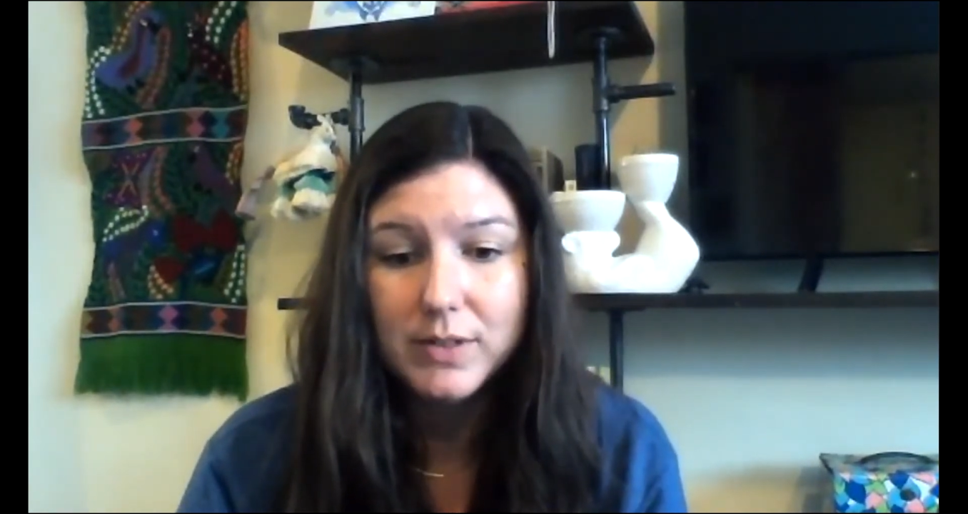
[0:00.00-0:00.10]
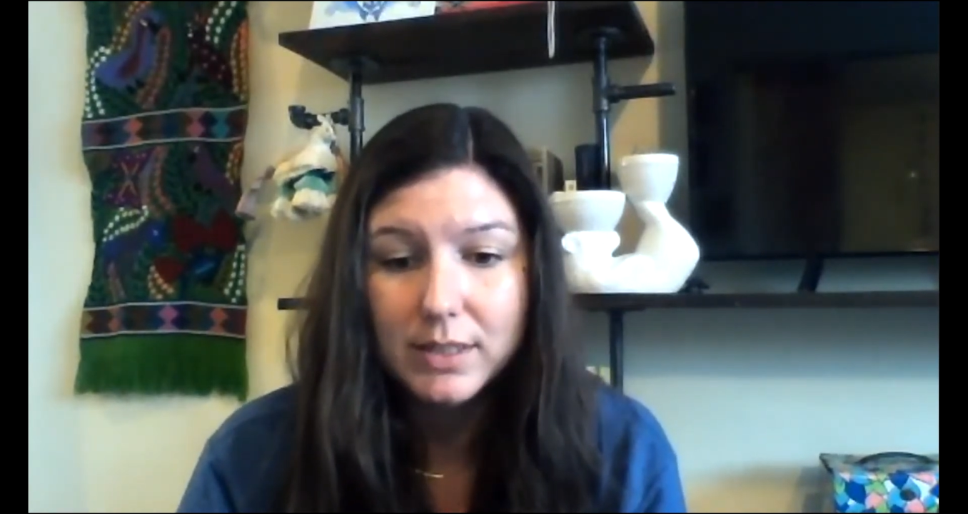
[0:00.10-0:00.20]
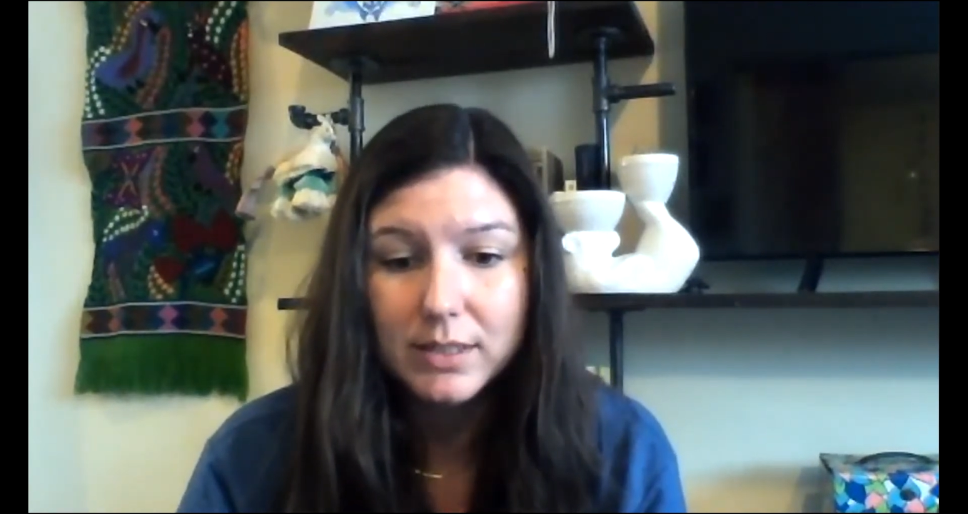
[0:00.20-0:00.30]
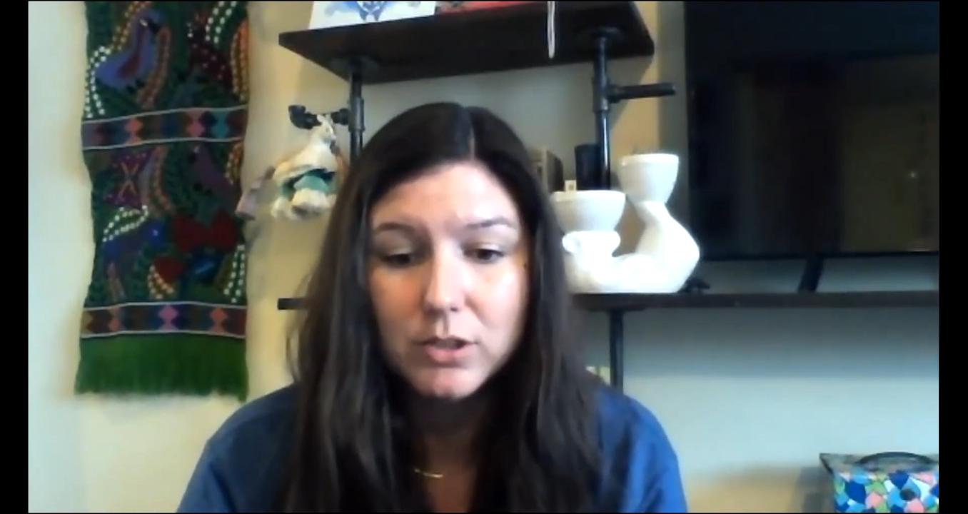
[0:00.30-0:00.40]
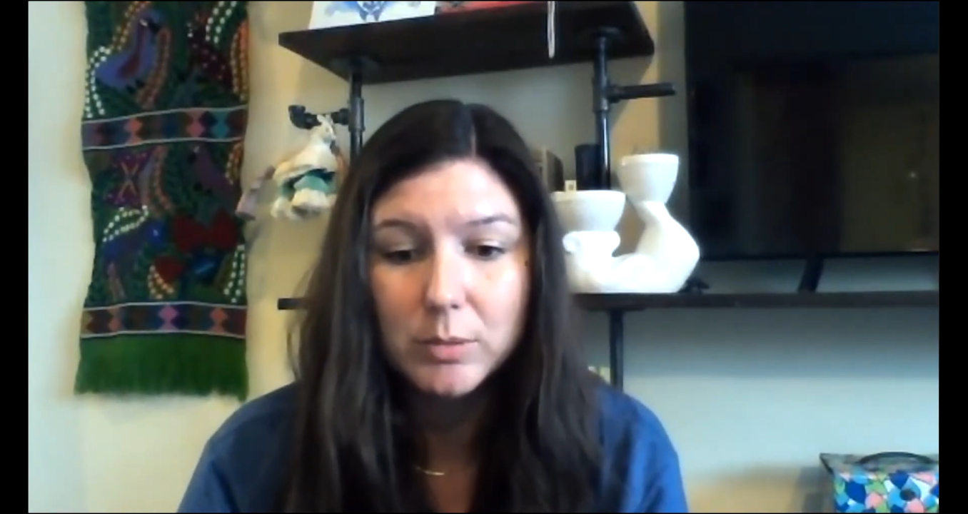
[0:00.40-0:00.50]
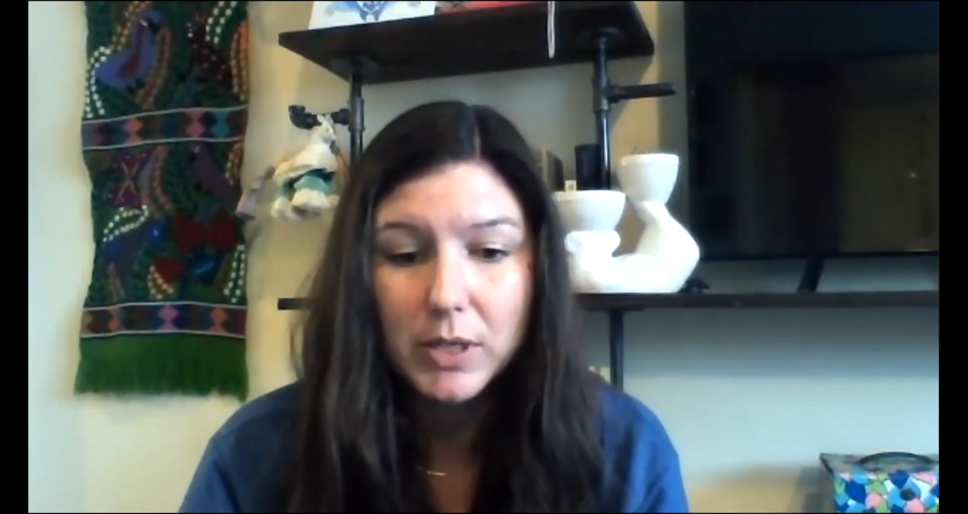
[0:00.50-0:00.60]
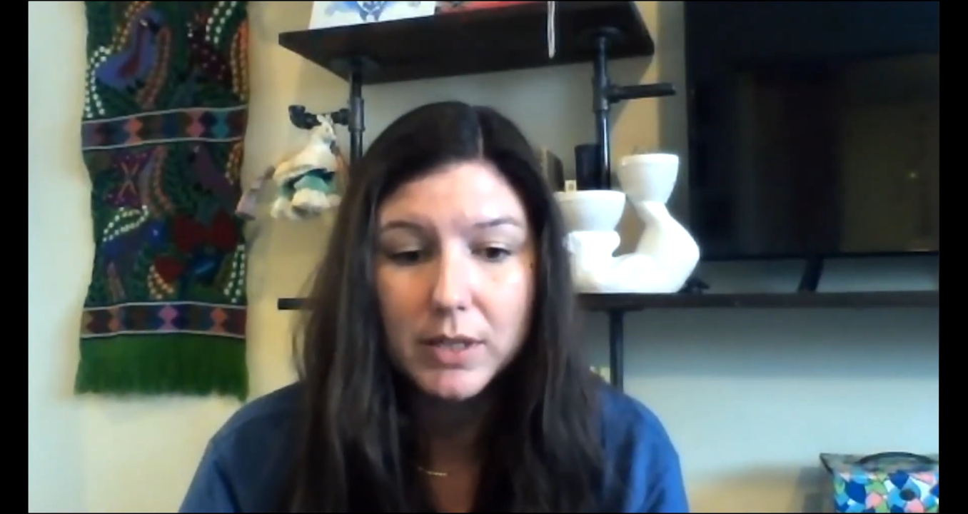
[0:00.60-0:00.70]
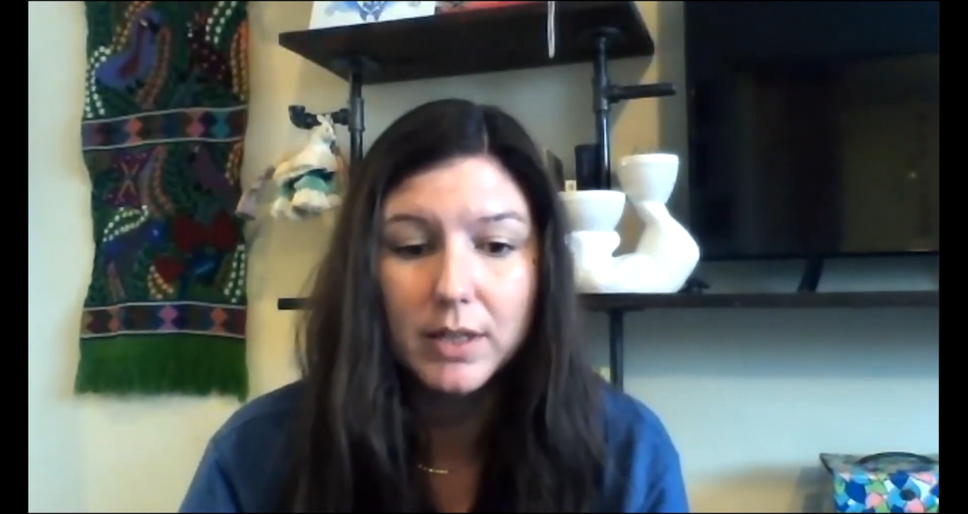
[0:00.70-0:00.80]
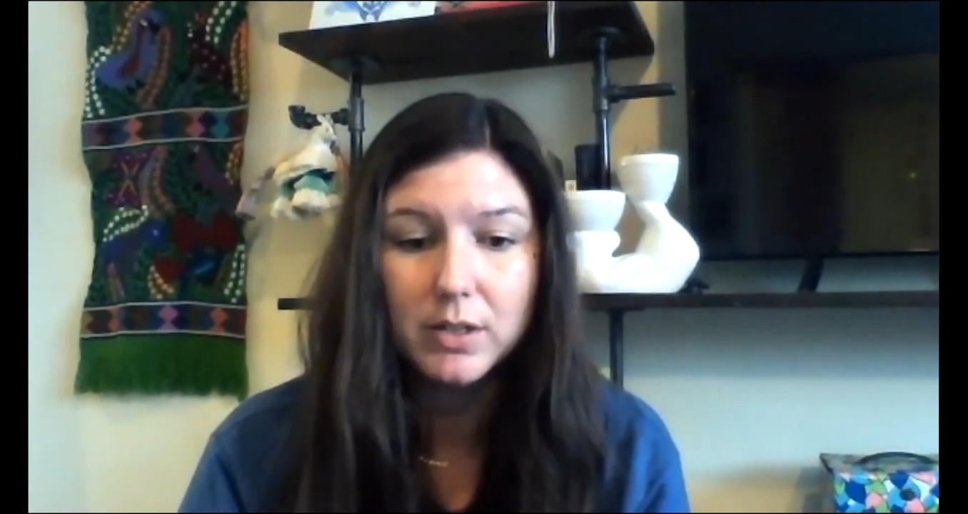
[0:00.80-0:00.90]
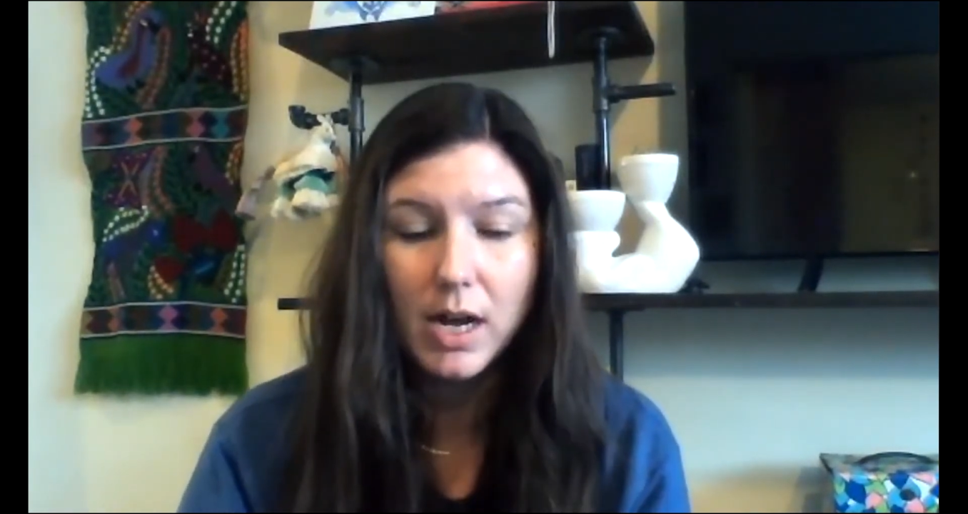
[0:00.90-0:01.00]
and
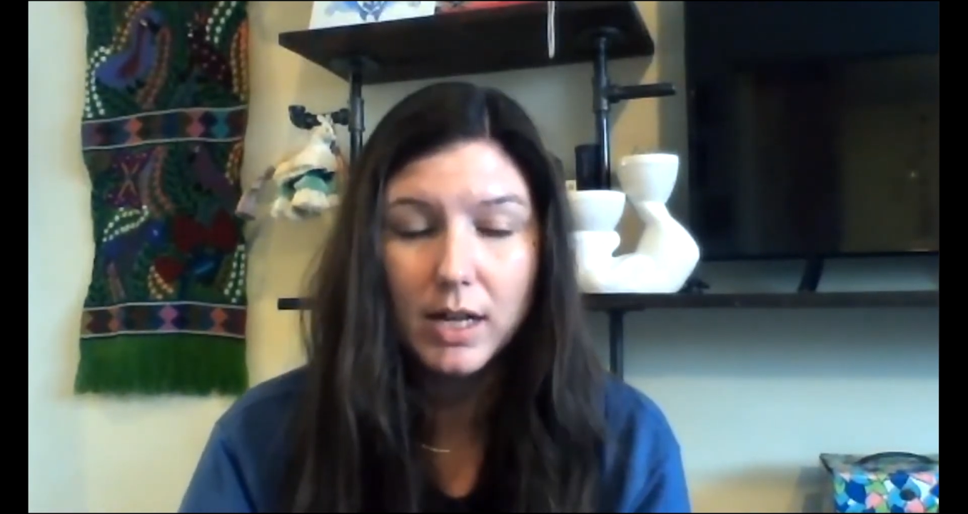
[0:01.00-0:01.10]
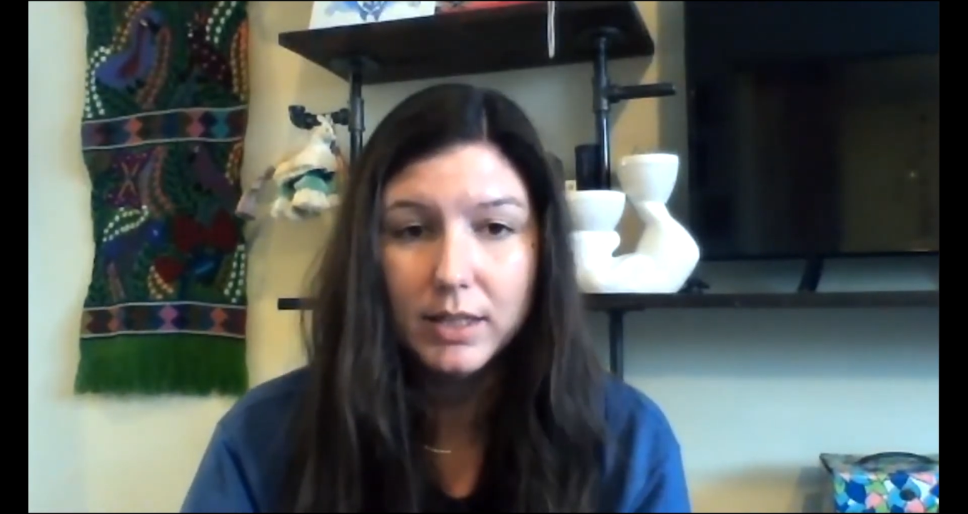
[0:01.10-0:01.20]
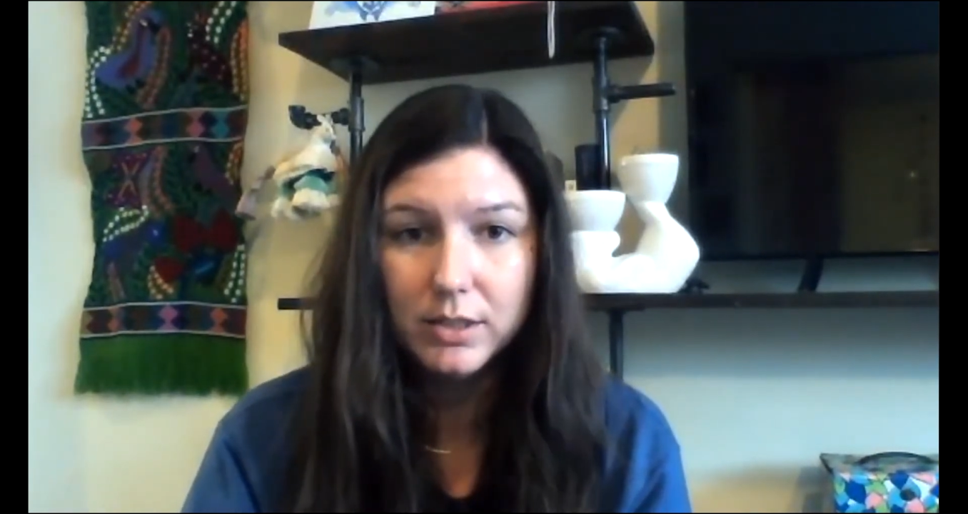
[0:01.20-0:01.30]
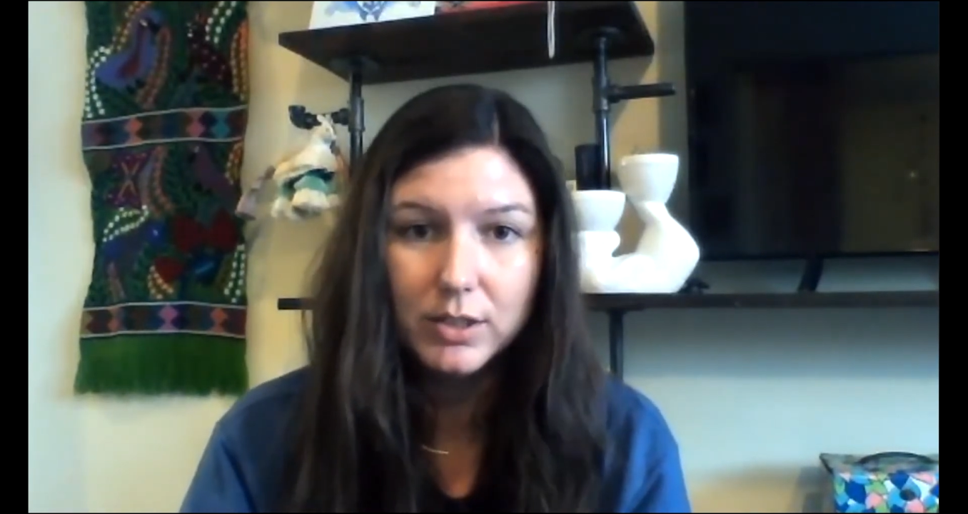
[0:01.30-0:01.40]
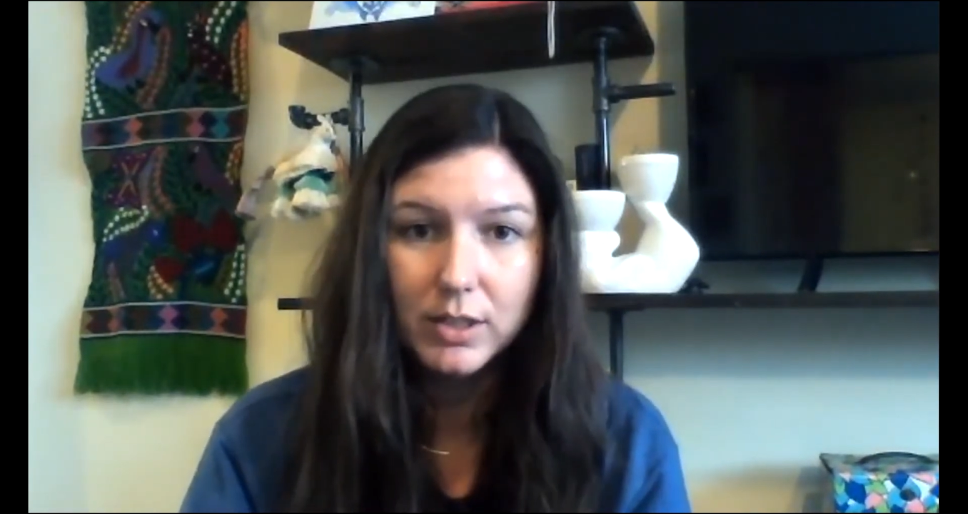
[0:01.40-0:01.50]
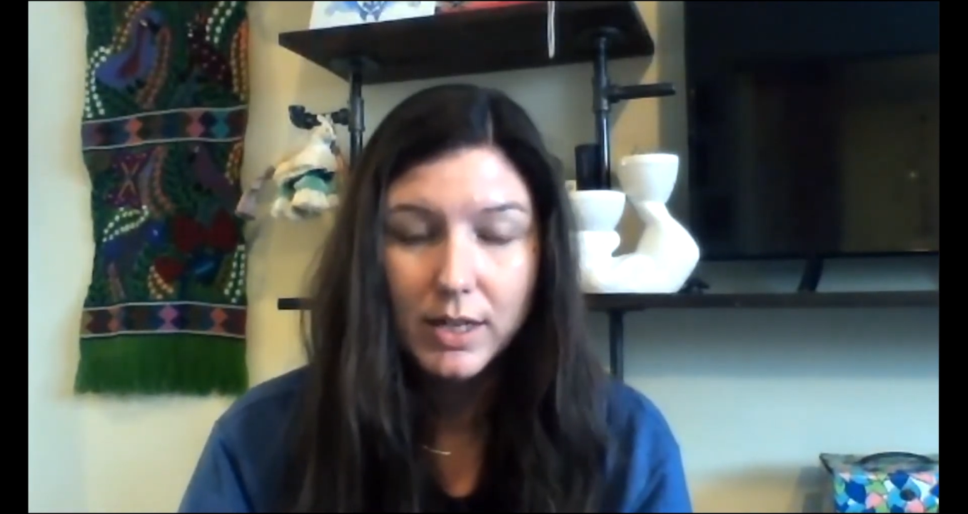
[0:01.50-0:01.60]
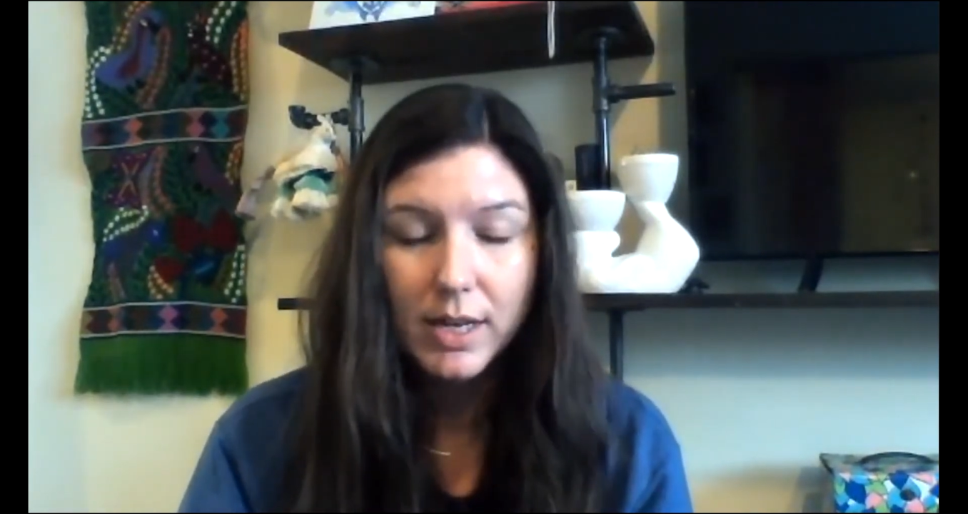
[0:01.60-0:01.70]
contributed their knowledge